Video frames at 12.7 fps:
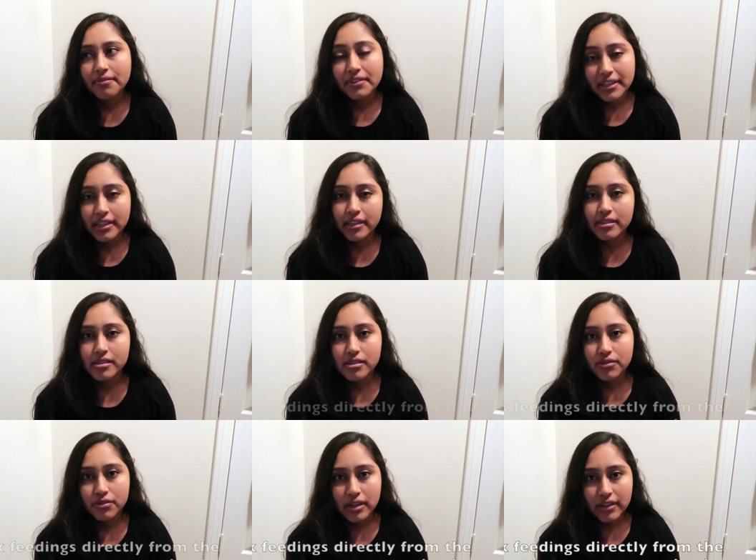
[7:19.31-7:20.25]
feedings
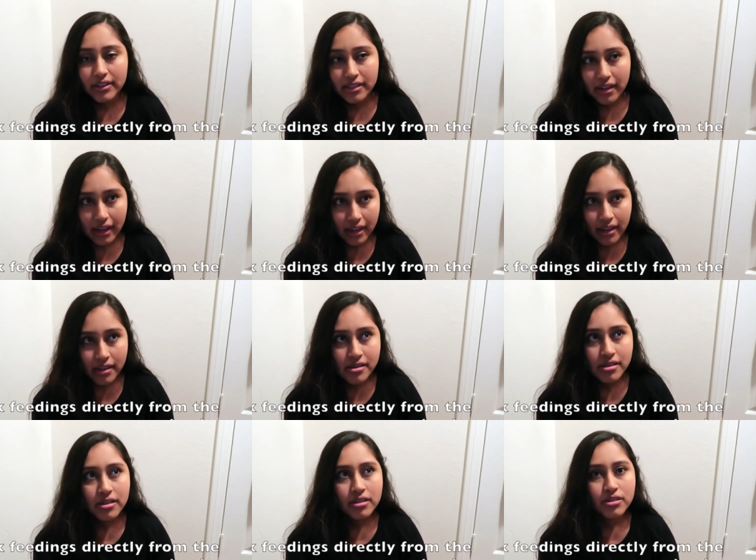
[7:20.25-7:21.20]
throughout the day.
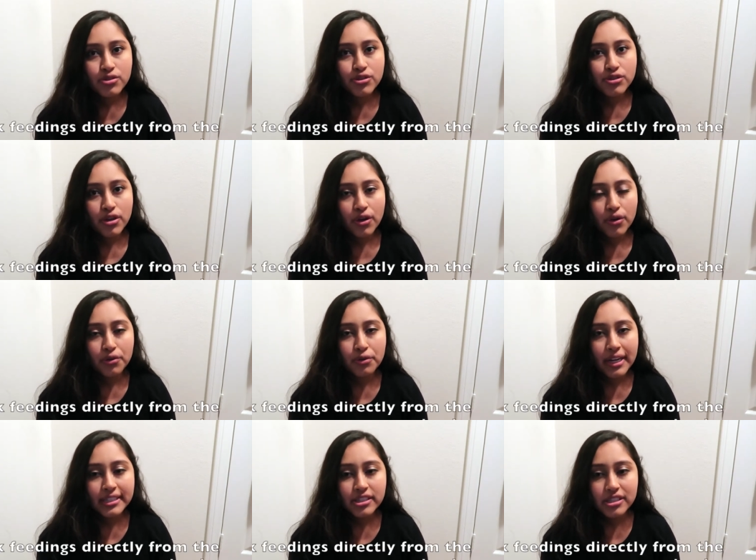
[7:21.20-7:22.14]

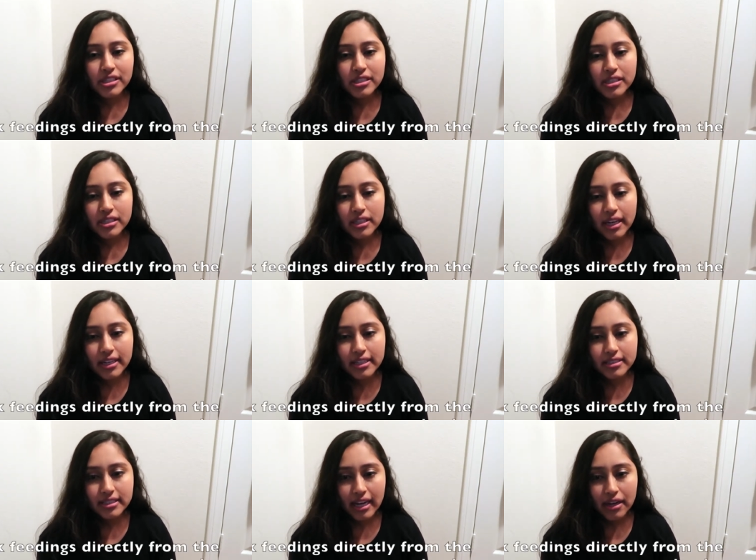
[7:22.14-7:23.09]
So I just cut
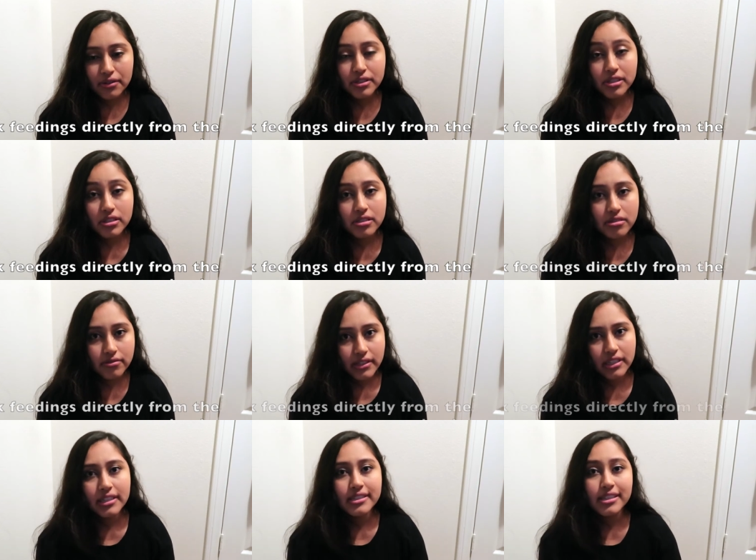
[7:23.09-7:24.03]
it down to 2
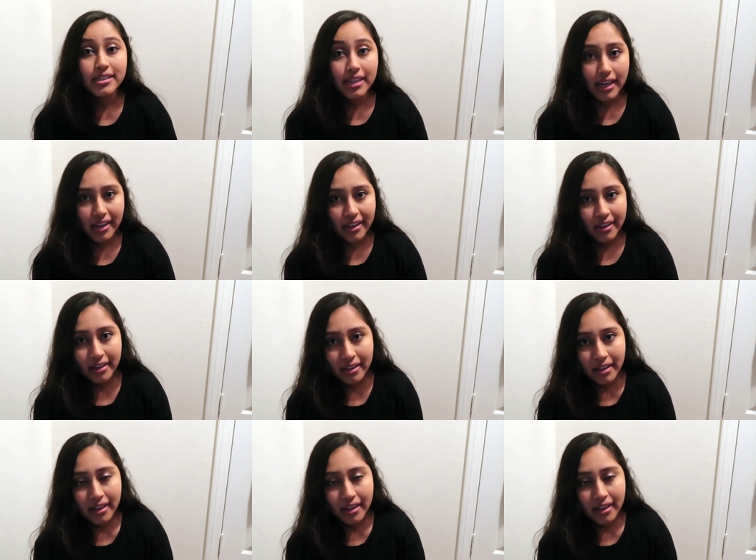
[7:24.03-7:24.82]
feedings a day,